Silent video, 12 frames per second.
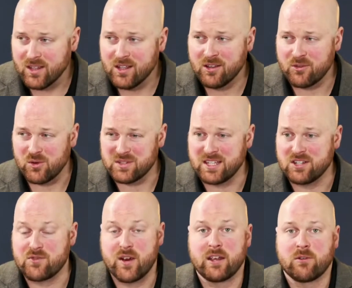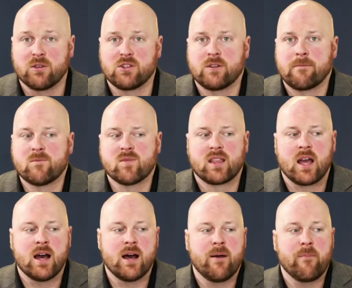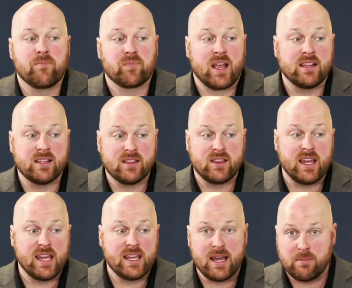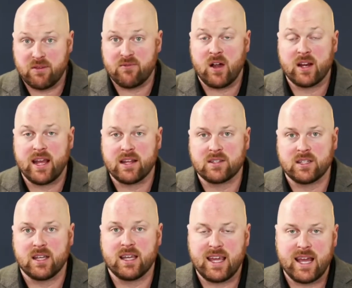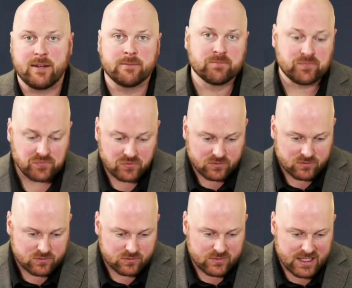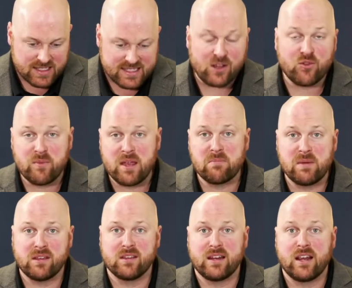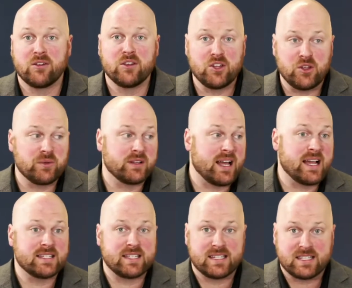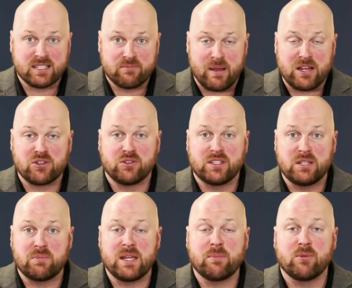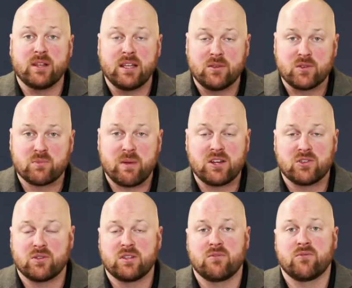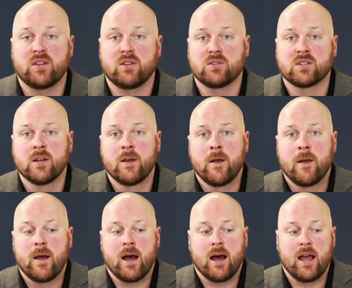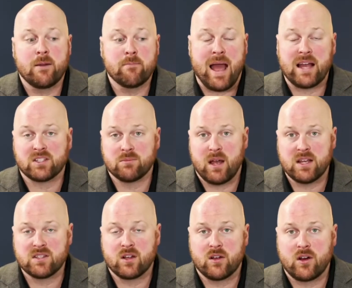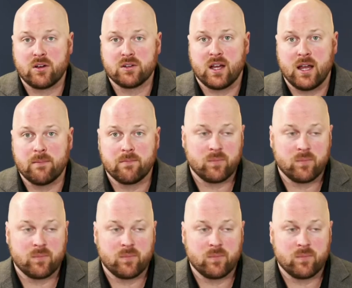Throat's getting dry, Christian. And then they get me financing. Again, self-made millionaire, utilizing specialty people in their specialty fields and maximizing on our time,